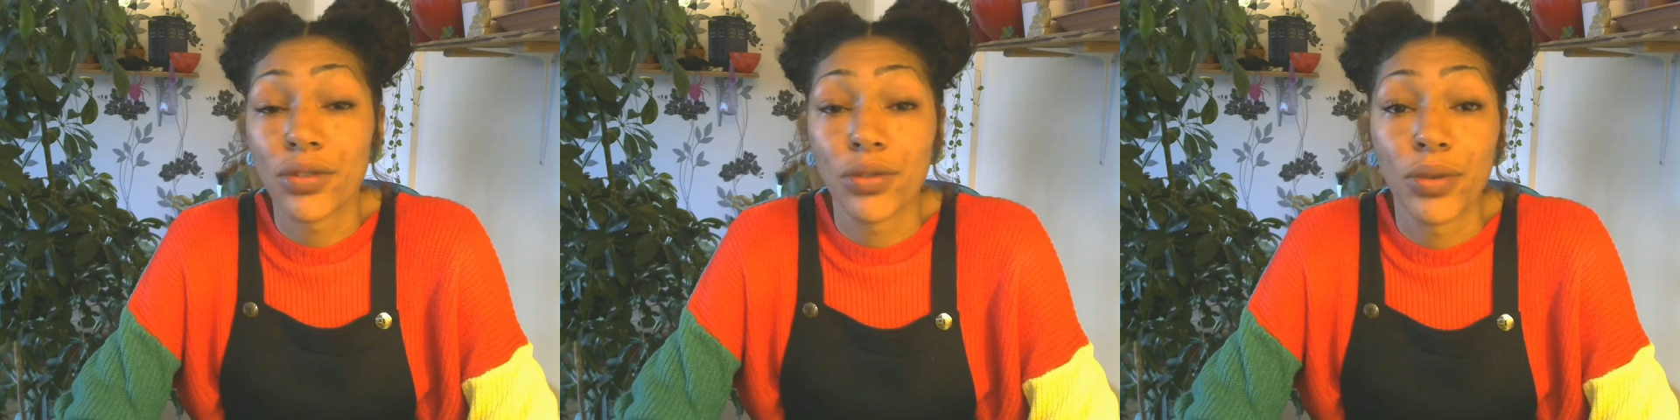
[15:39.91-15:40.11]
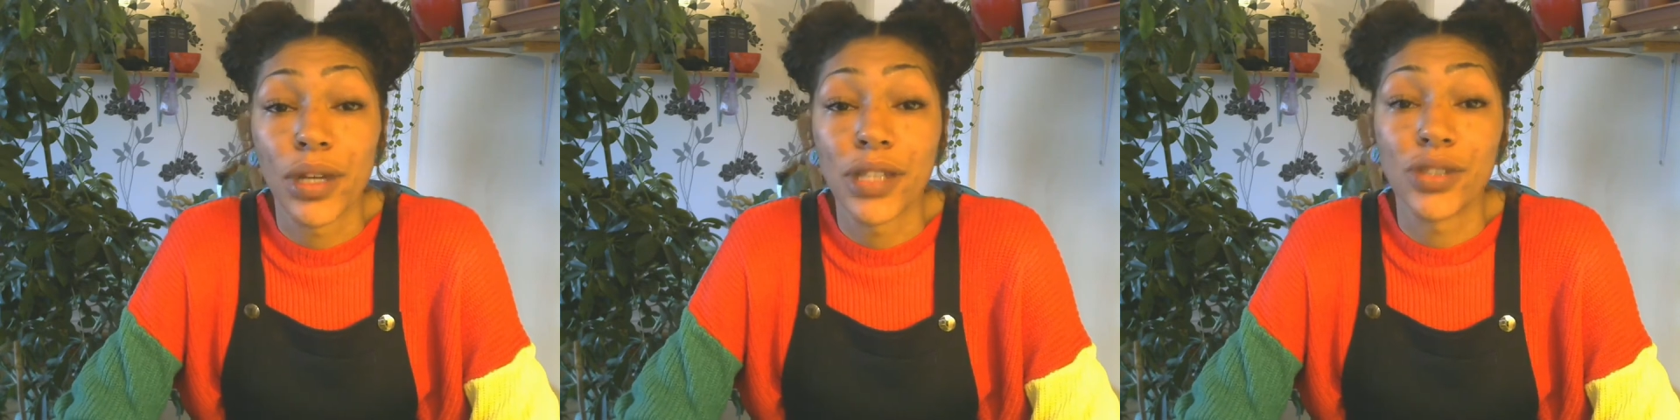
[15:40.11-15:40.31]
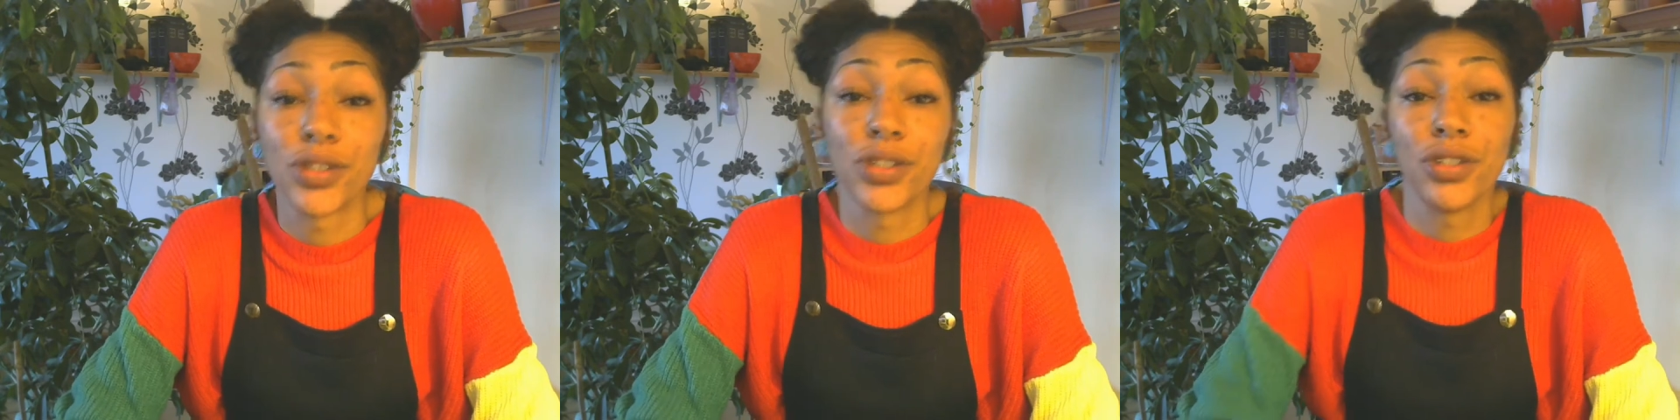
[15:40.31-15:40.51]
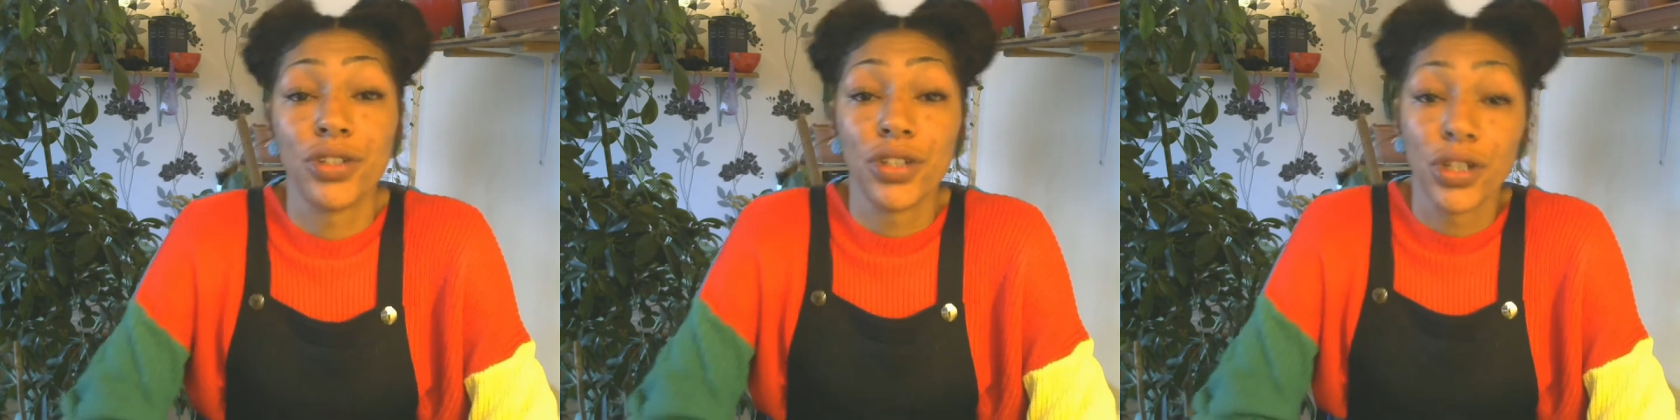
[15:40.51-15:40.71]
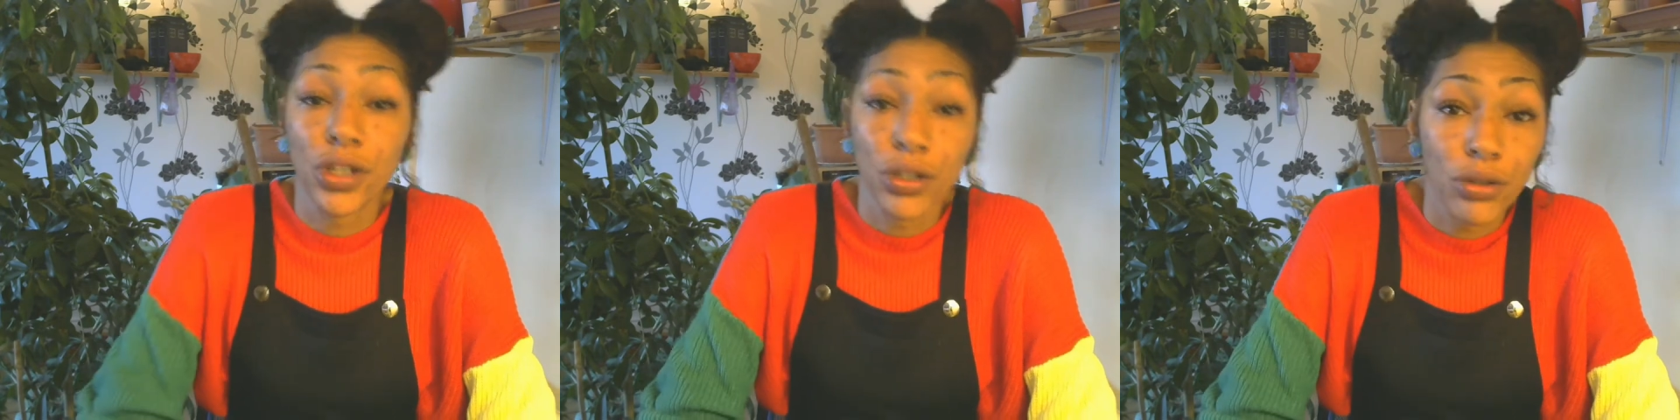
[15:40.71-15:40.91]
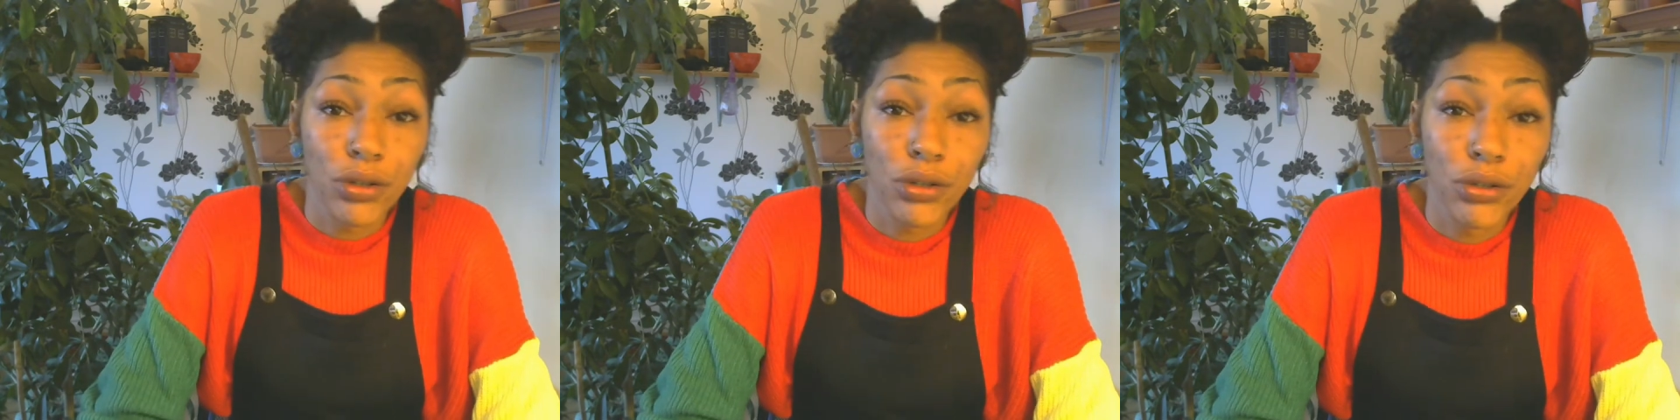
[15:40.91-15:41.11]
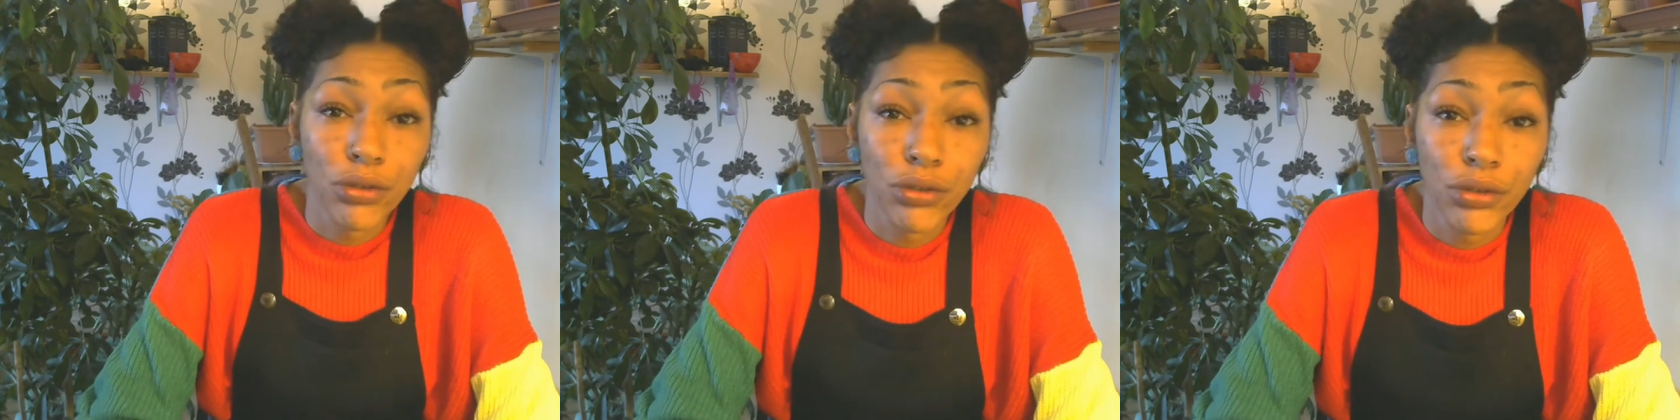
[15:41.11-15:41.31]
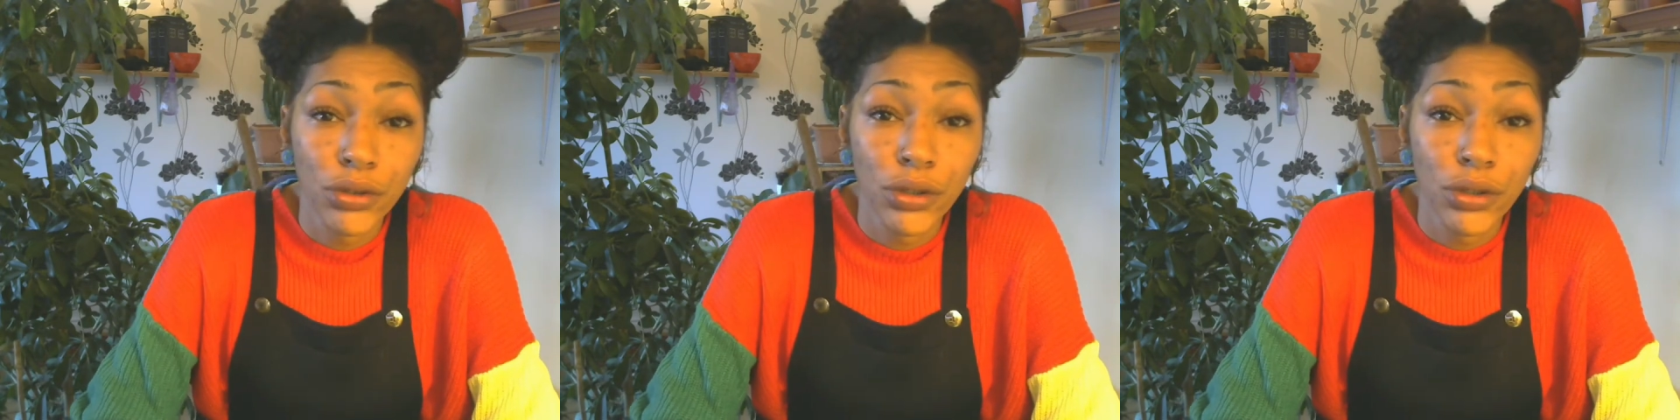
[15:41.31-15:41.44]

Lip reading: always just to Google.